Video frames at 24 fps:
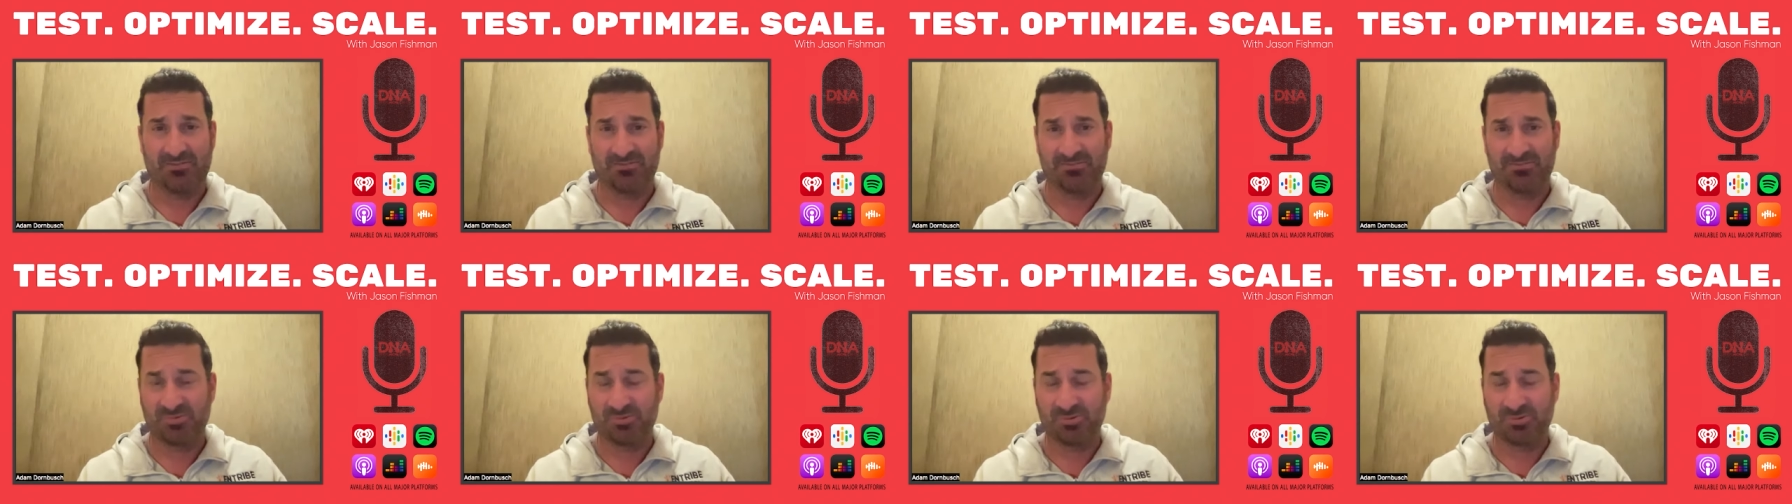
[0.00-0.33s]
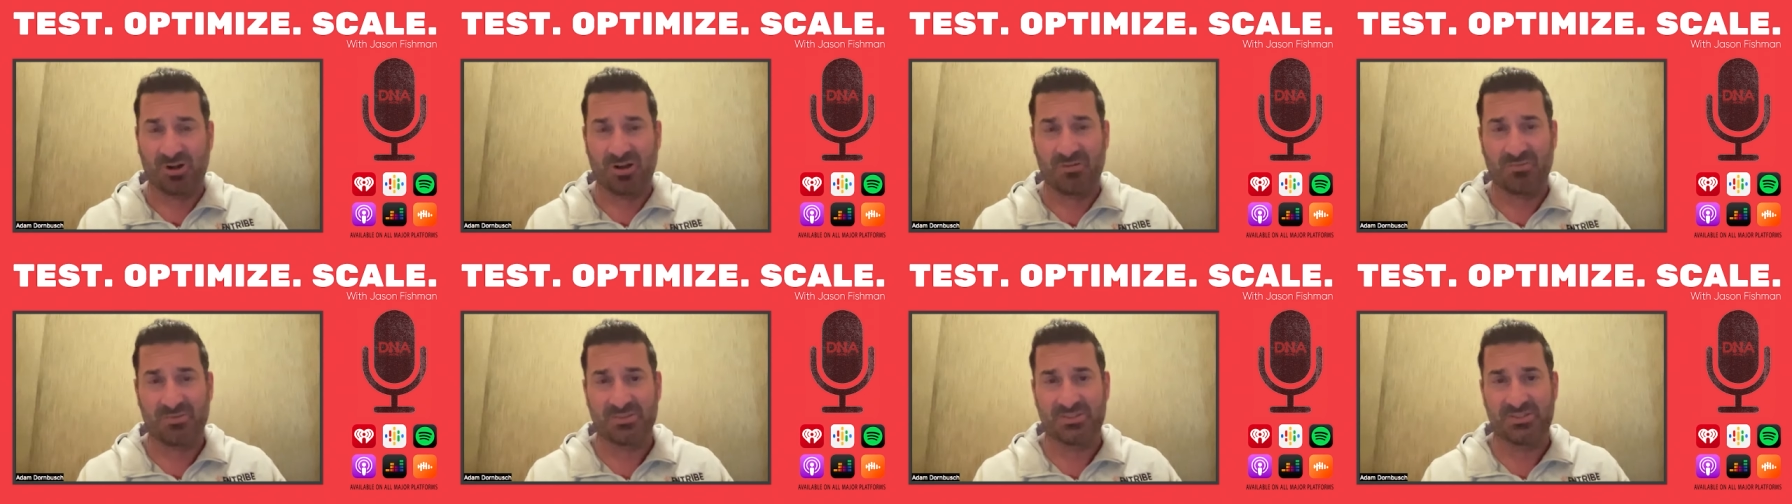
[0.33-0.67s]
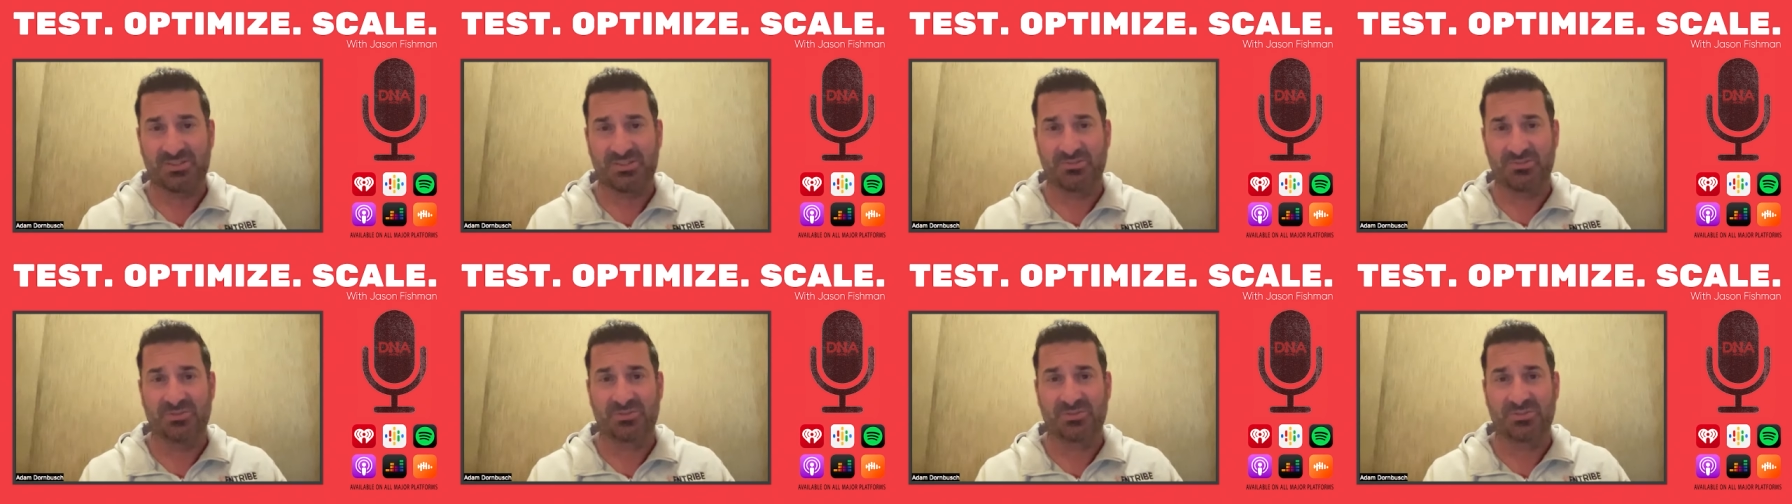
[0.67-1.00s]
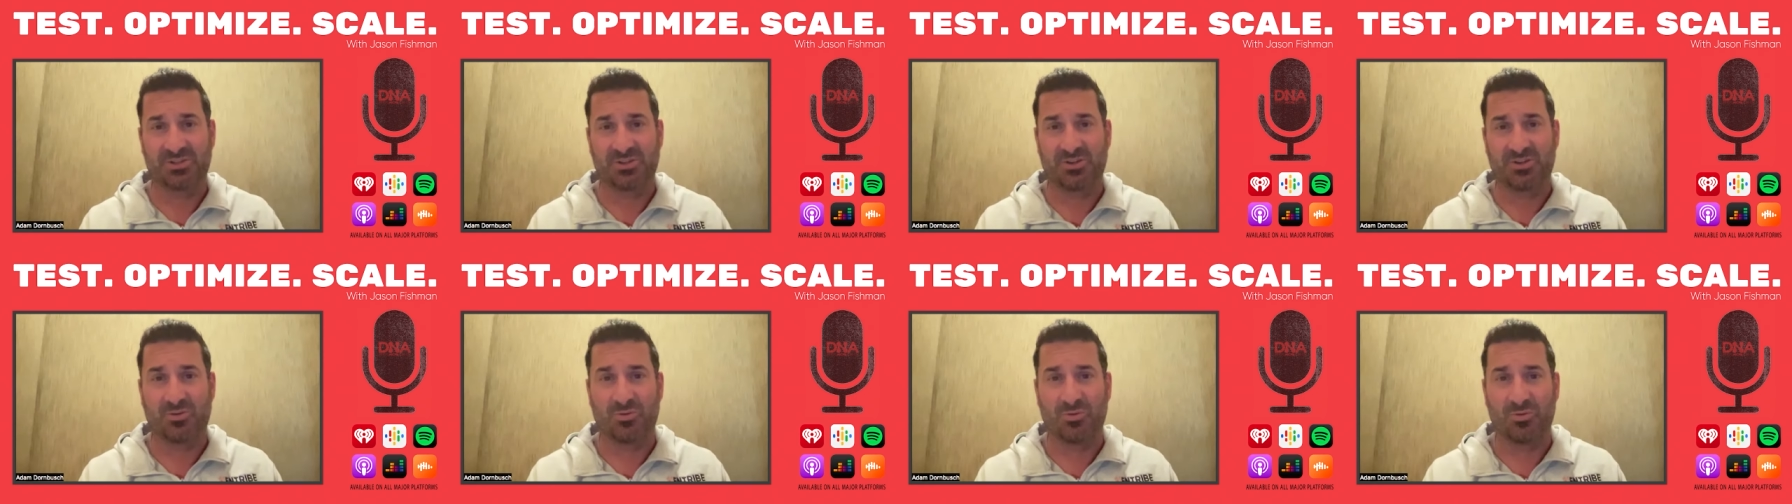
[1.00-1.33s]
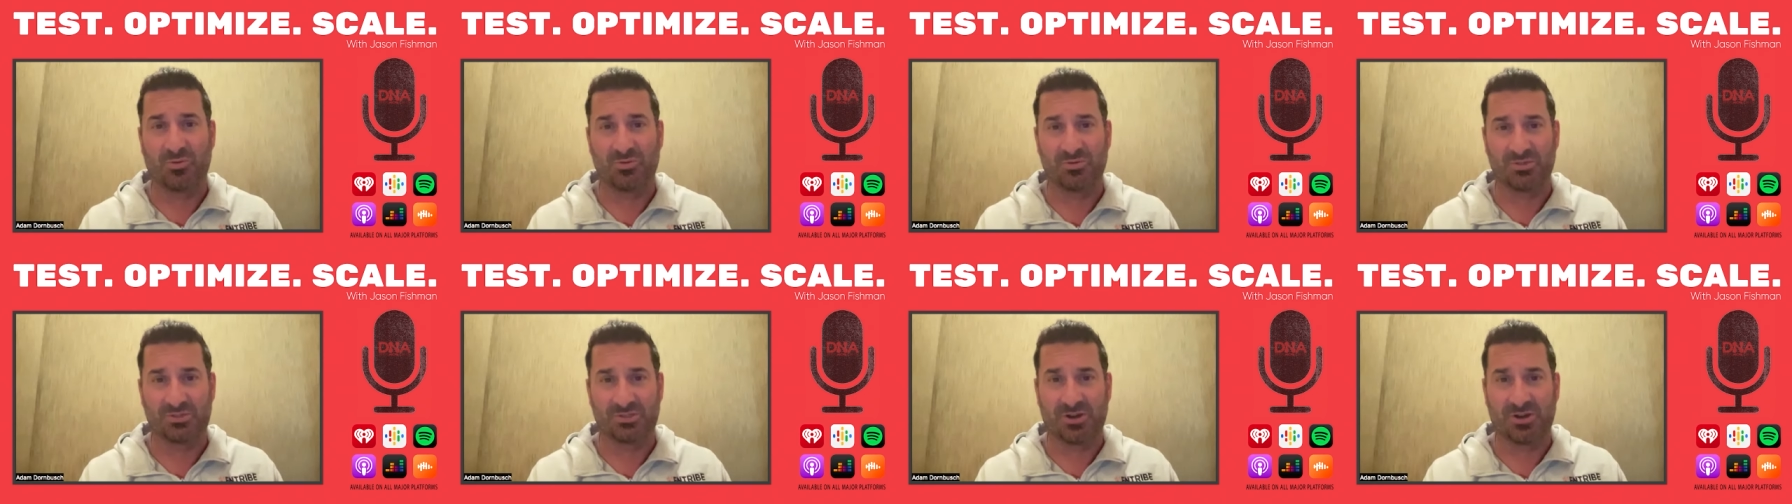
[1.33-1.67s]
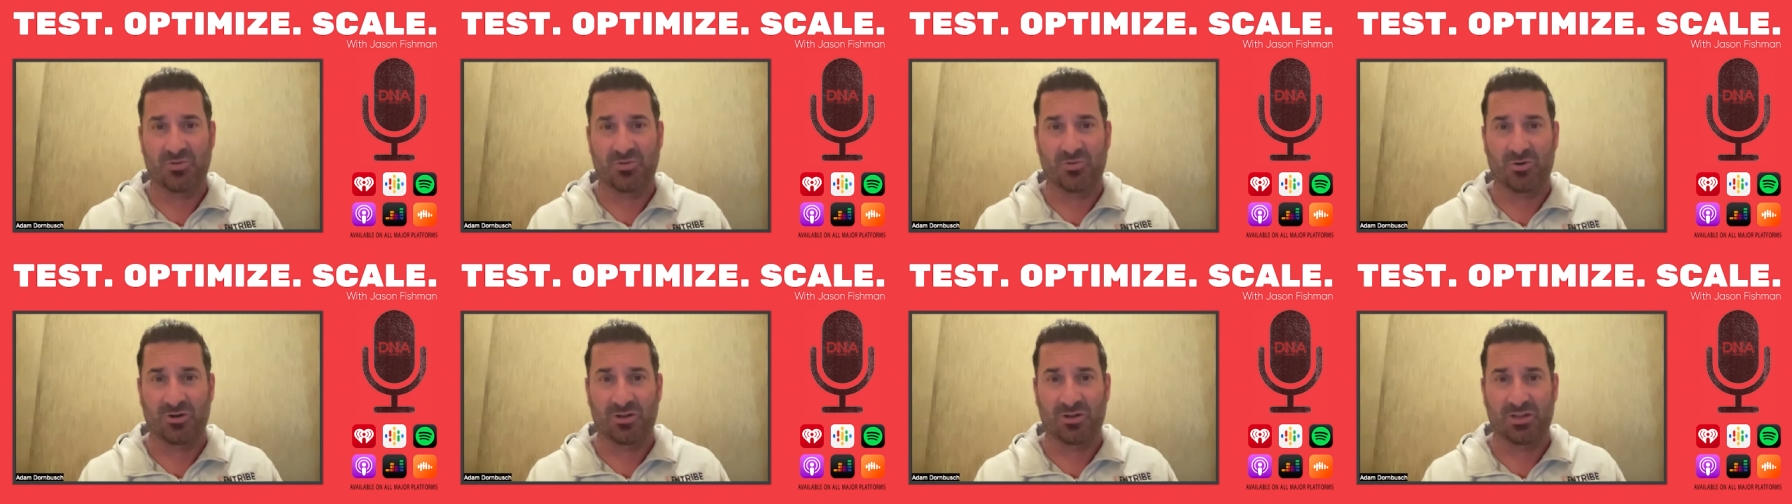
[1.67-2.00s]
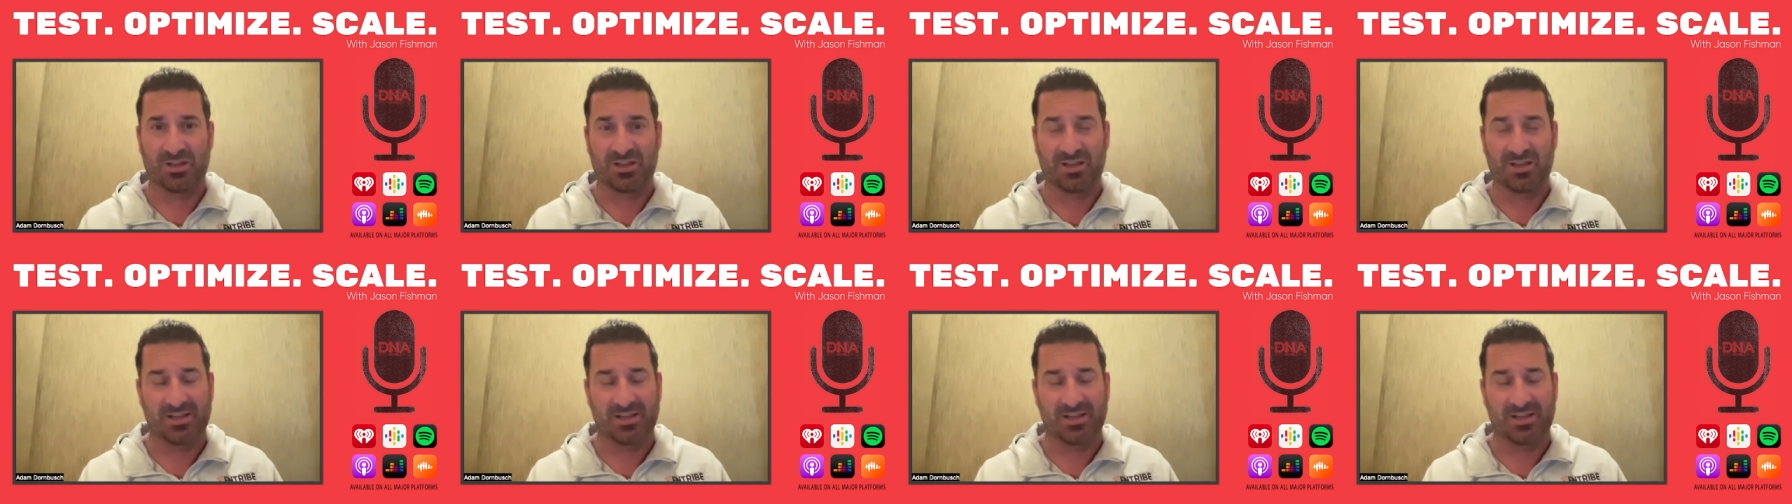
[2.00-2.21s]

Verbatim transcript: promise you it's going to start working.